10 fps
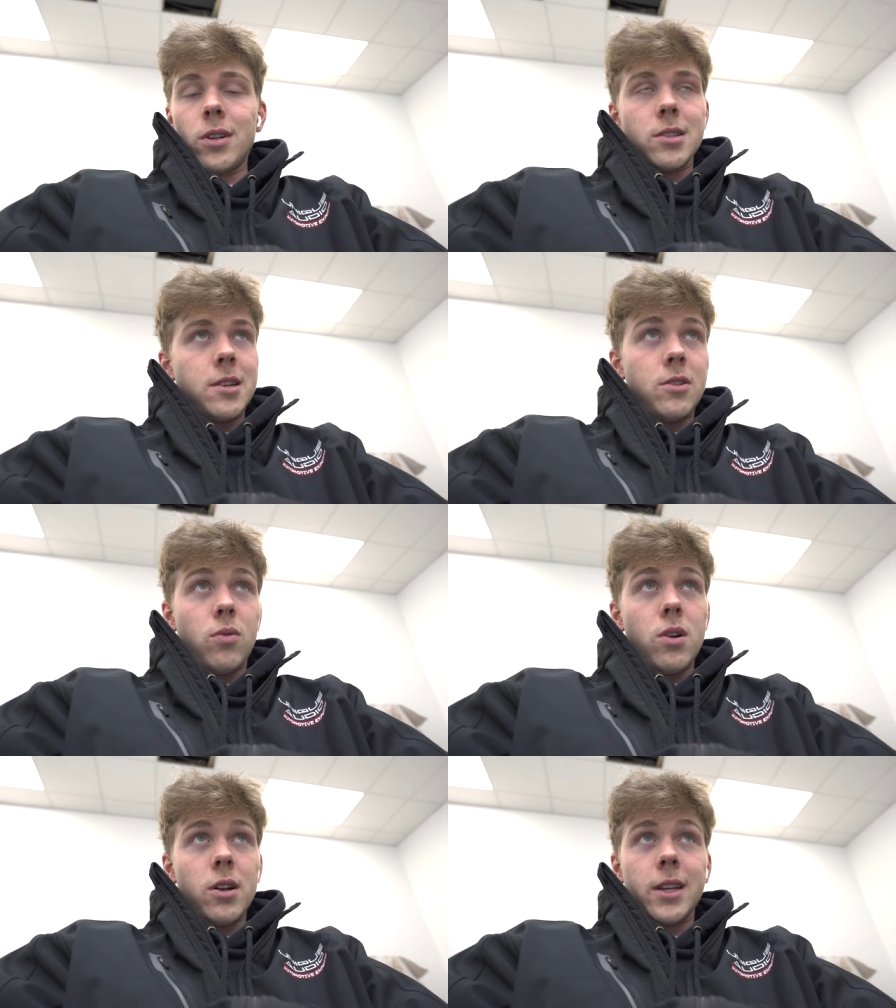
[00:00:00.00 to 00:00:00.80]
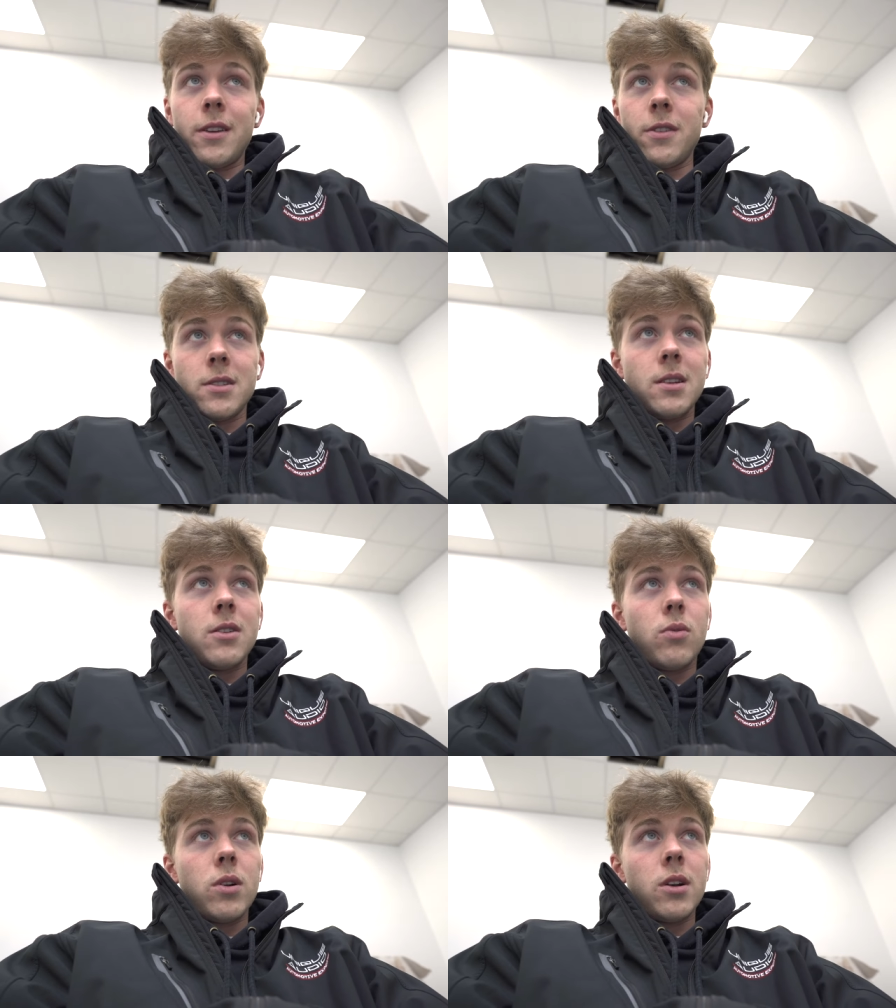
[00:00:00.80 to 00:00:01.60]
when it's going to work, if it's
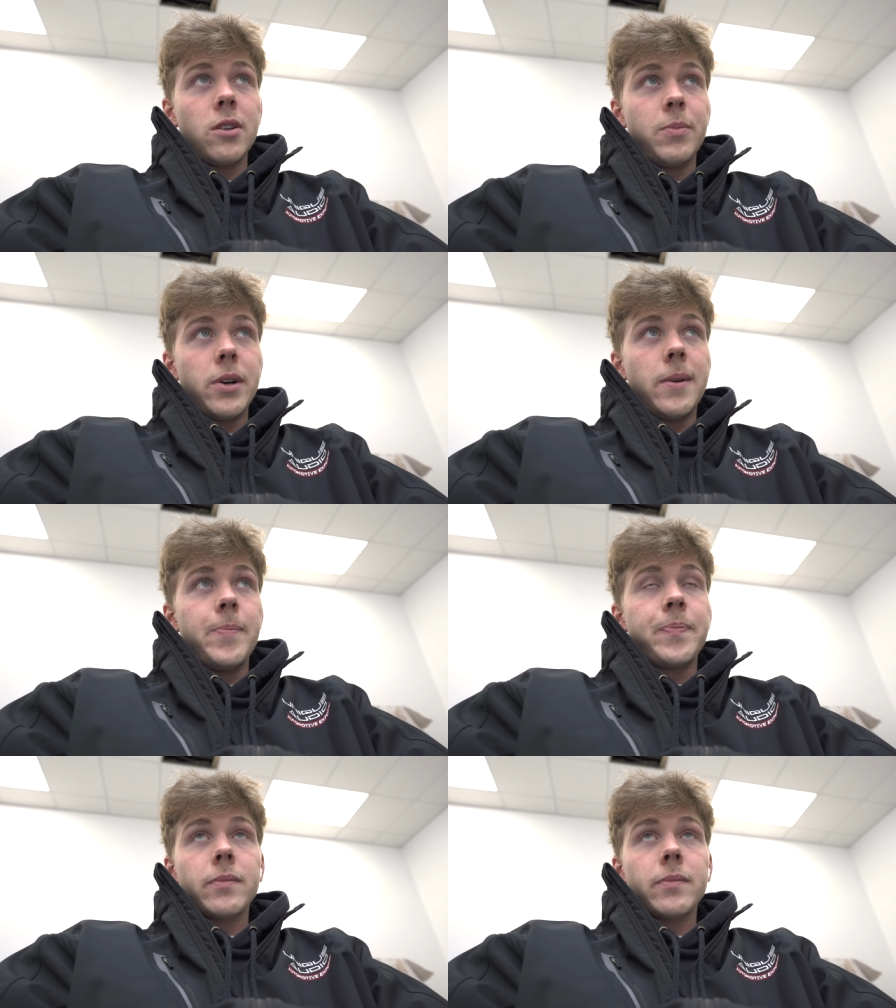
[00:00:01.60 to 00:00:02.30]
going to work. But